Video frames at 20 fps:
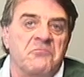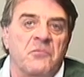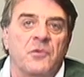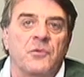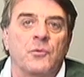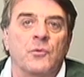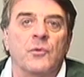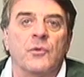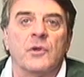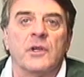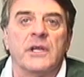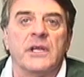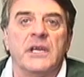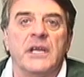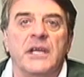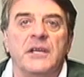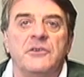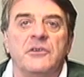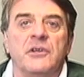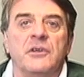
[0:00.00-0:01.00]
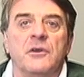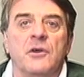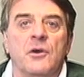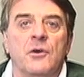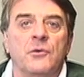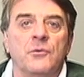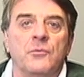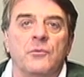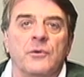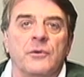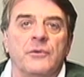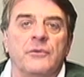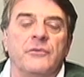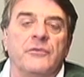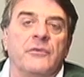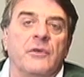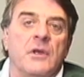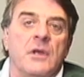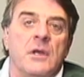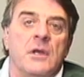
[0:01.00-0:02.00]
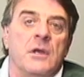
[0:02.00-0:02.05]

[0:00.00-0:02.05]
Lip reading: Through the late 1800s,